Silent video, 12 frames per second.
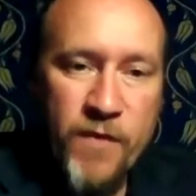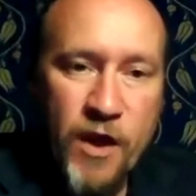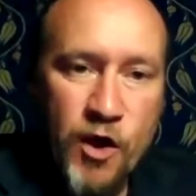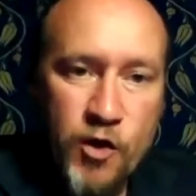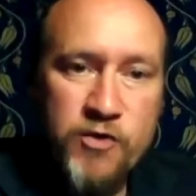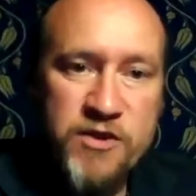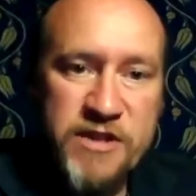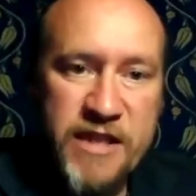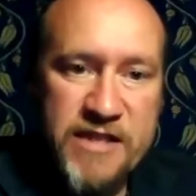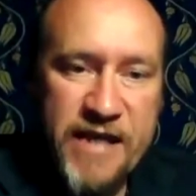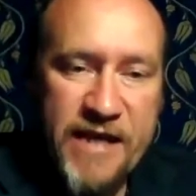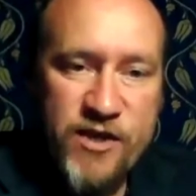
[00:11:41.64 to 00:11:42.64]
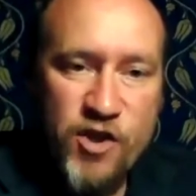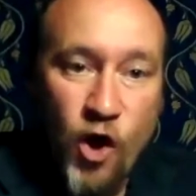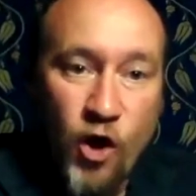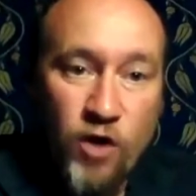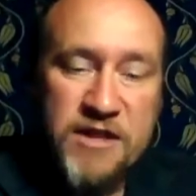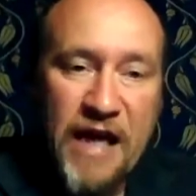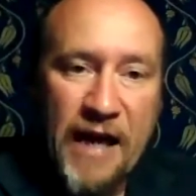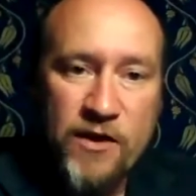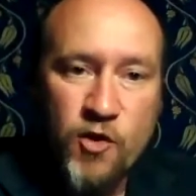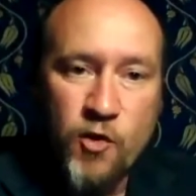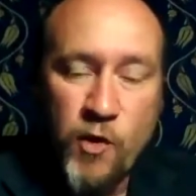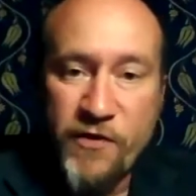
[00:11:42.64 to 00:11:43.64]
loses its
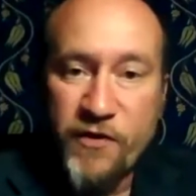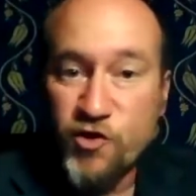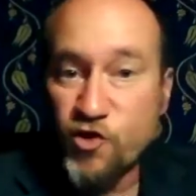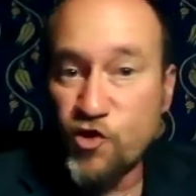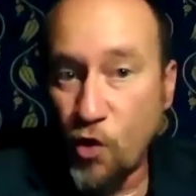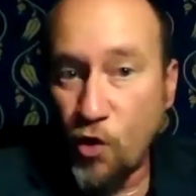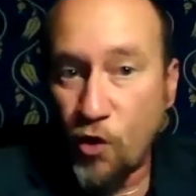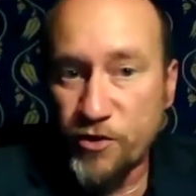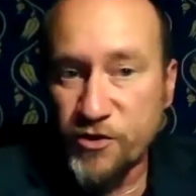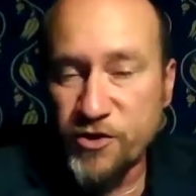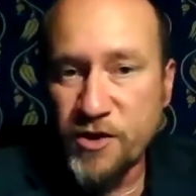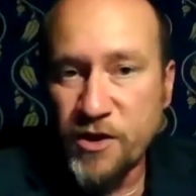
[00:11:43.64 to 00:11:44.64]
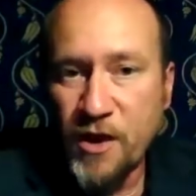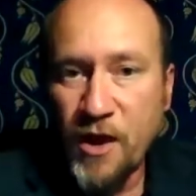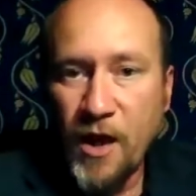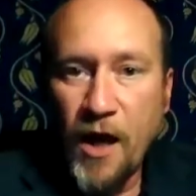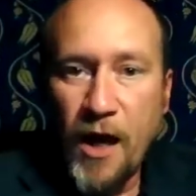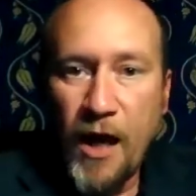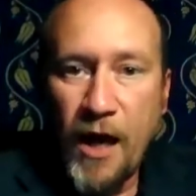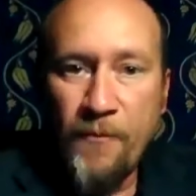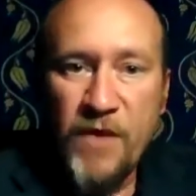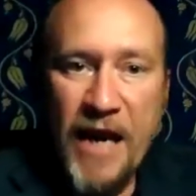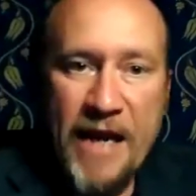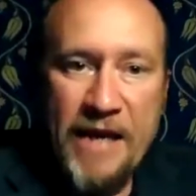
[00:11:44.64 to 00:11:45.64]
contact with source
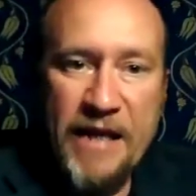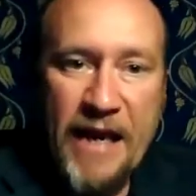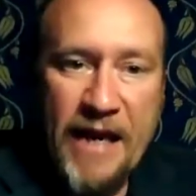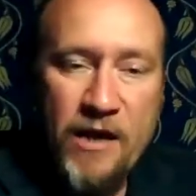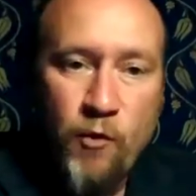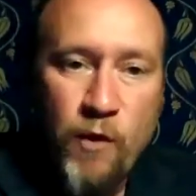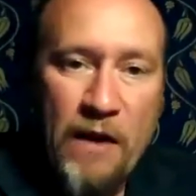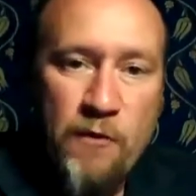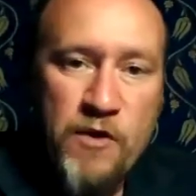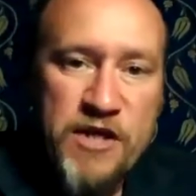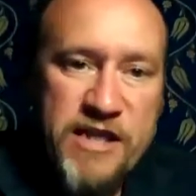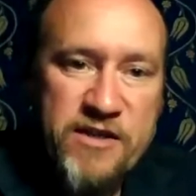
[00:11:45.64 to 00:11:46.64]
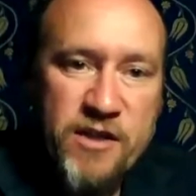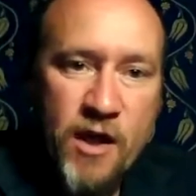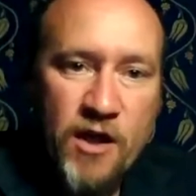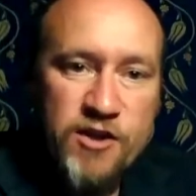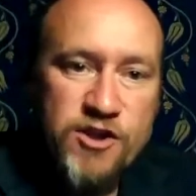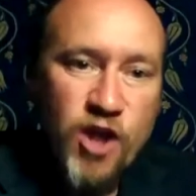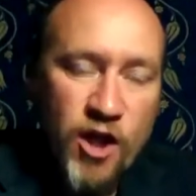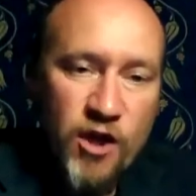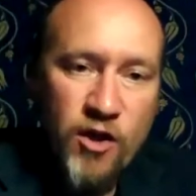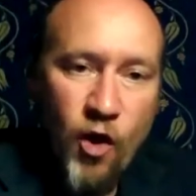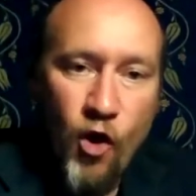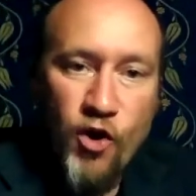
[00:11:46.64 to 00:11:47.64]
in a way which is
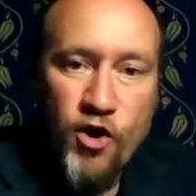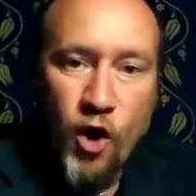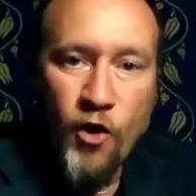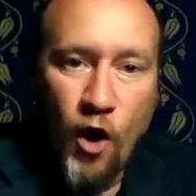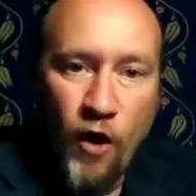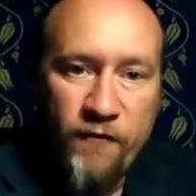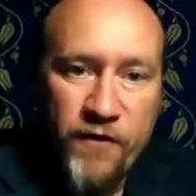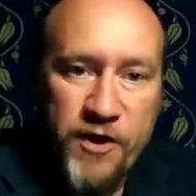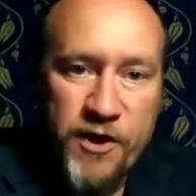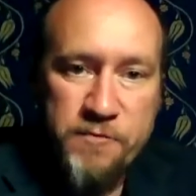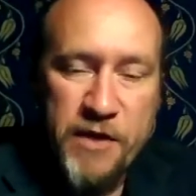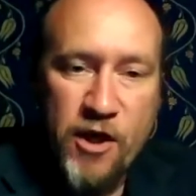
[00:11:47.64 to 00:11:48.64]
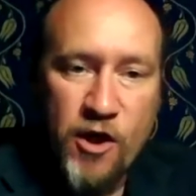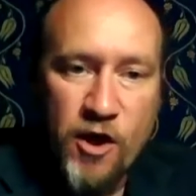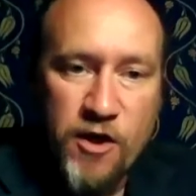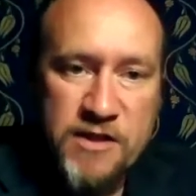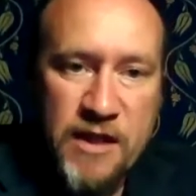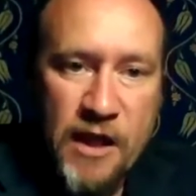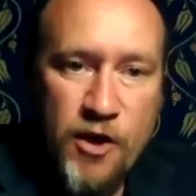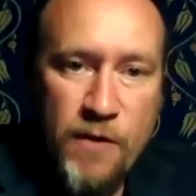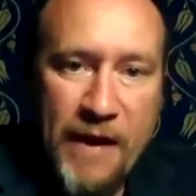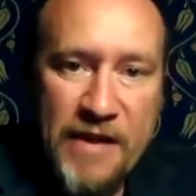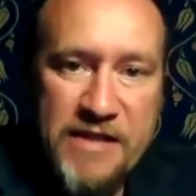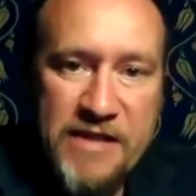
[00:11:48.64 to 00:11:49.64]
subtle or non-obvious, because
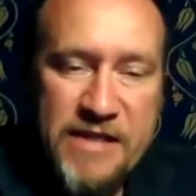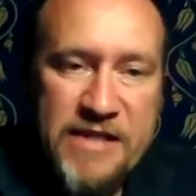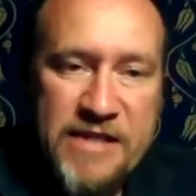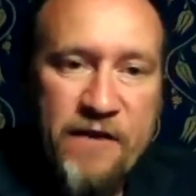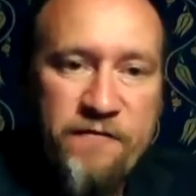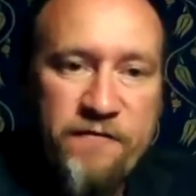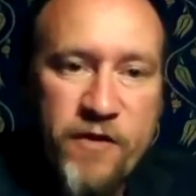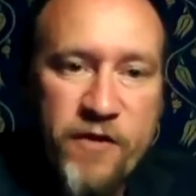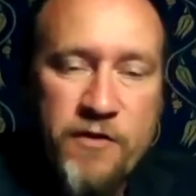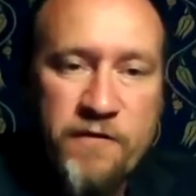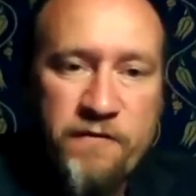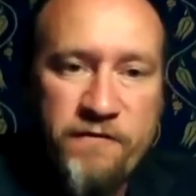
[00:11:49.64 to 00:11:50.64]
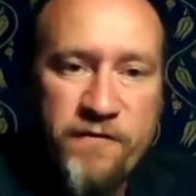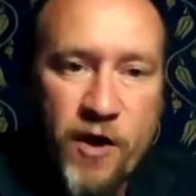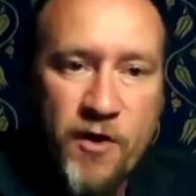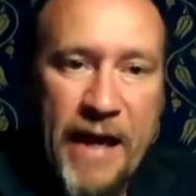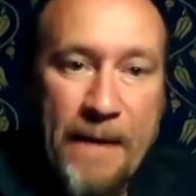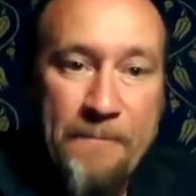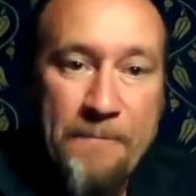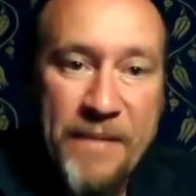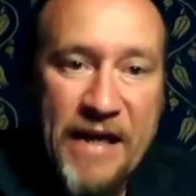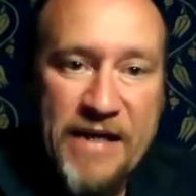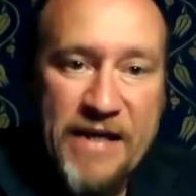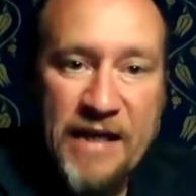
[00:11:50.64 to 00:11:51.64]
humanity is getting further and further
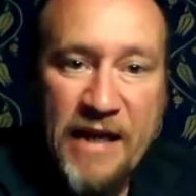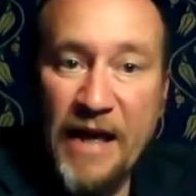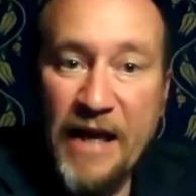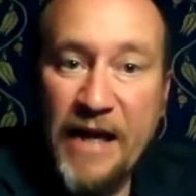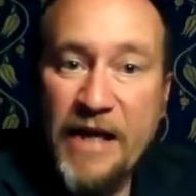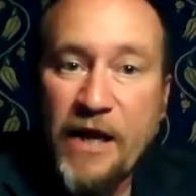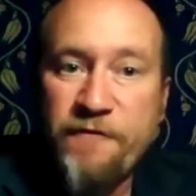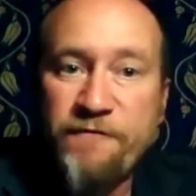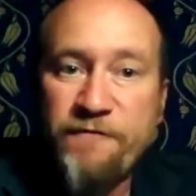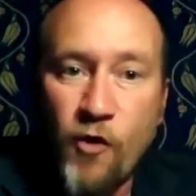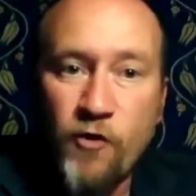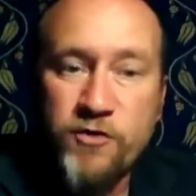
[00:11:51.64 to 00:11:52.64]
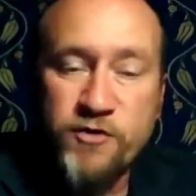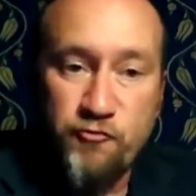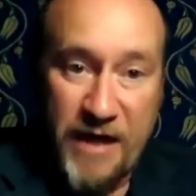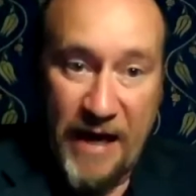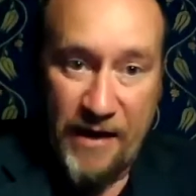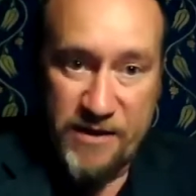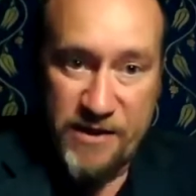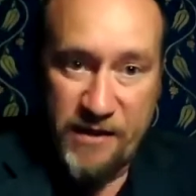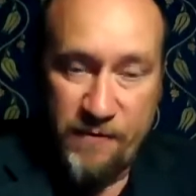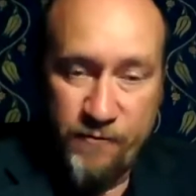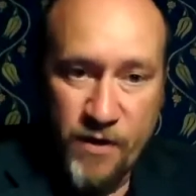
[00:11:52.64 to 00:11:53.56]
embedded in a false reality.